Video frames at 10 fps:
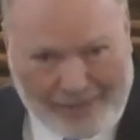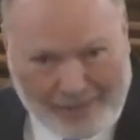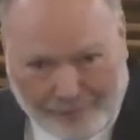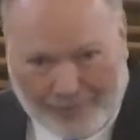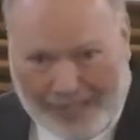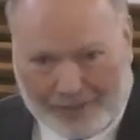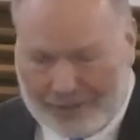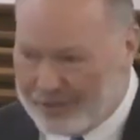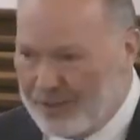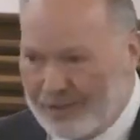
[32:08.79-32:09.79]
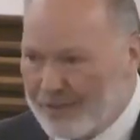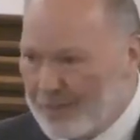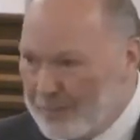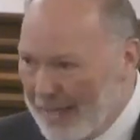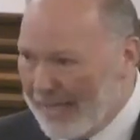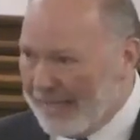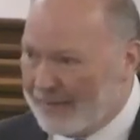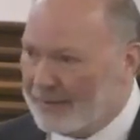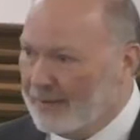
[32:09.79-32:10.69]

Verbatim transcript: and the flesh is not going to make it.